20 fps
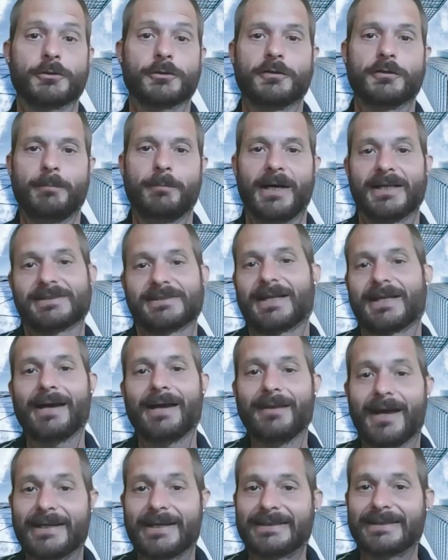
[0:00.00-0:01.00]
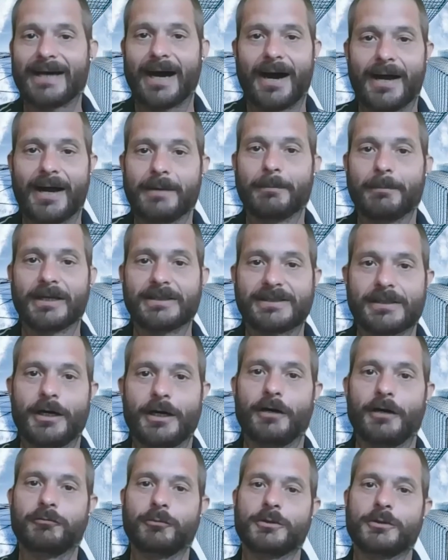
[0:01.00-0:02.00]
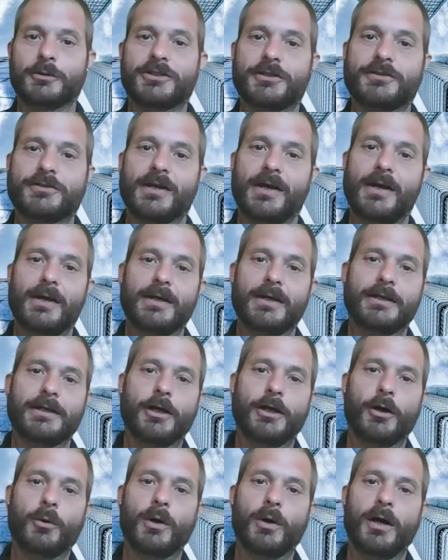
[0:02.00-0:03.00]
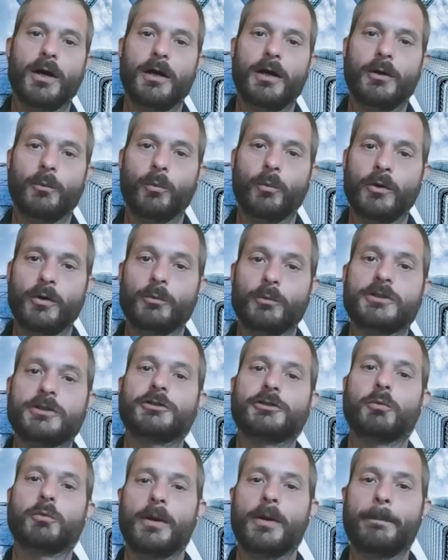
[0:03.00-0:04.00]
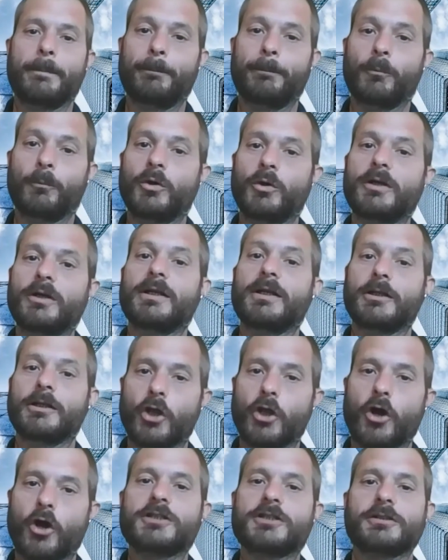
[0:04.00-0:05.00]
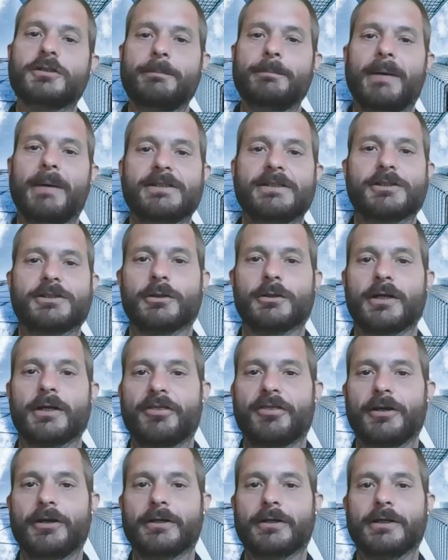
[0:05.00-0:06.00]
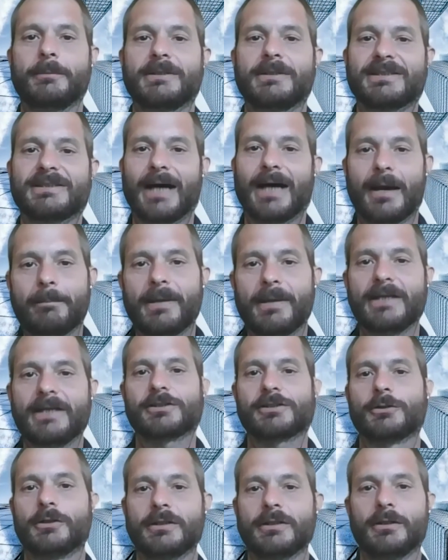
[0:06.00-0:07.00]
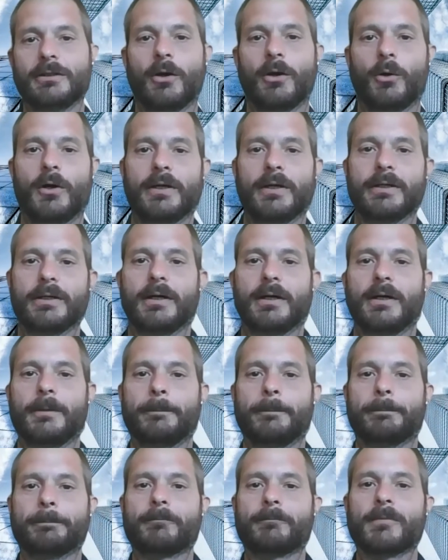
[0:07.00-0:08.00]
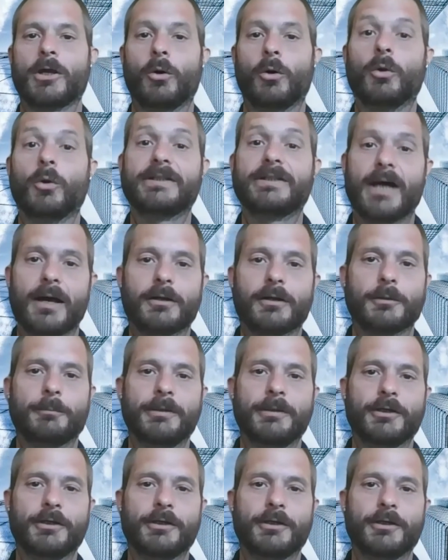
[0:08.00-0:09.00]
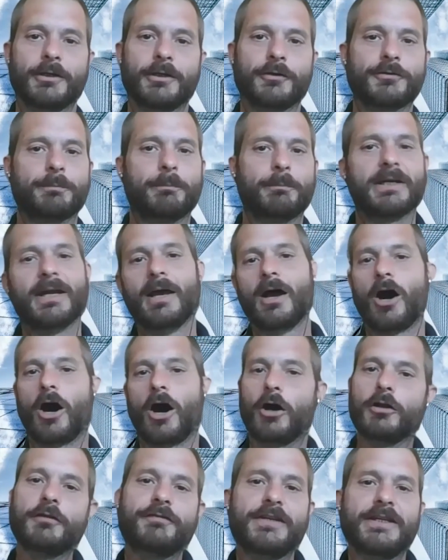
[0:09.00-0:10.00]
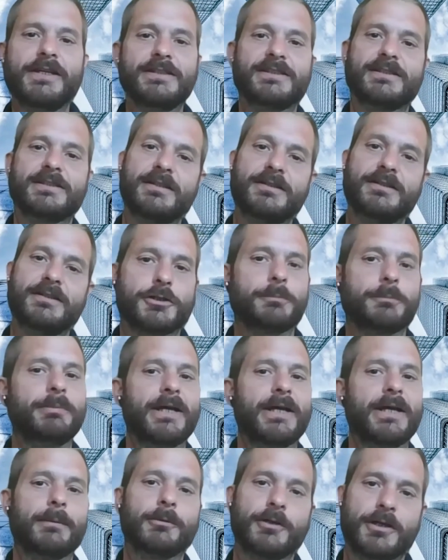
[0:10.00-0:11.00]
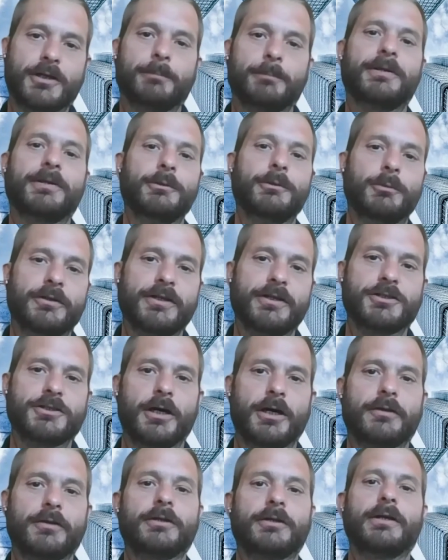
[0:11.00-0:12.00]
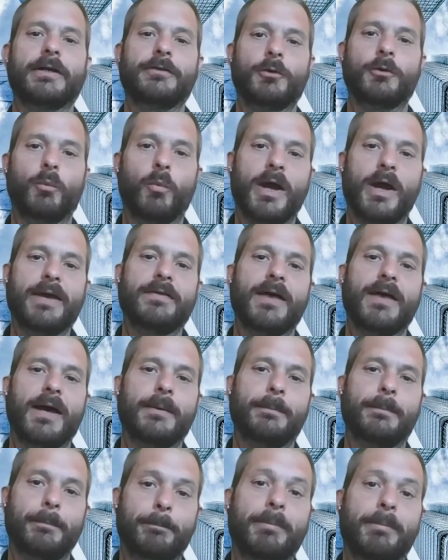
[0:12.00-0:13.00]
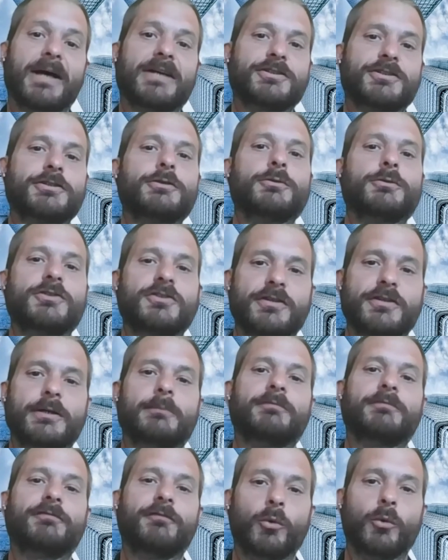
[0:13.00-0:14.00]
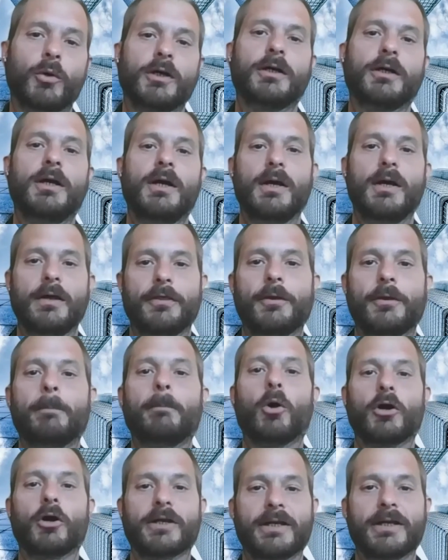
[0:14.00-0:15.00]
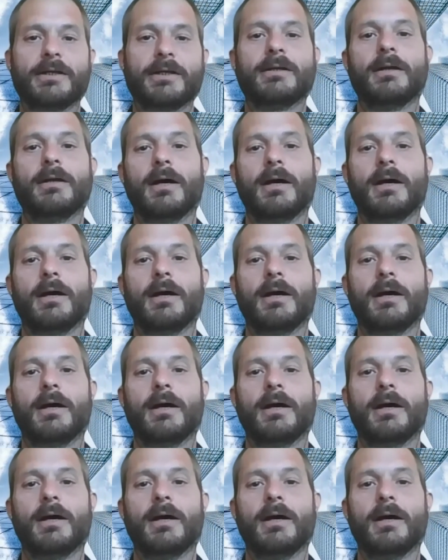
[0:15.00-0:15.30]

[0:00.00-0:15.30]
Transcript: best. I like DAI myself, which is one really largely based on Ethereum. It's not based on dollar bills, but all of these should be able to compete with each other in the way that best suits them for the market